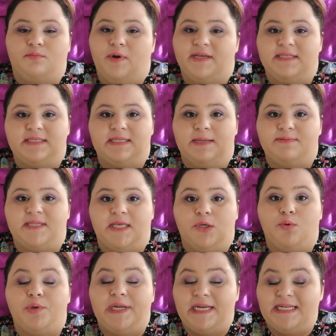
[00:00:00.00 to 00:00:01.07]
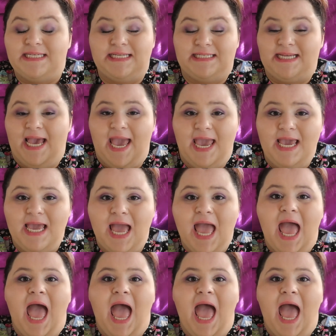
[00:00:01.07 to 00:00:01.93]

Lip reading: right steps that you needed to take,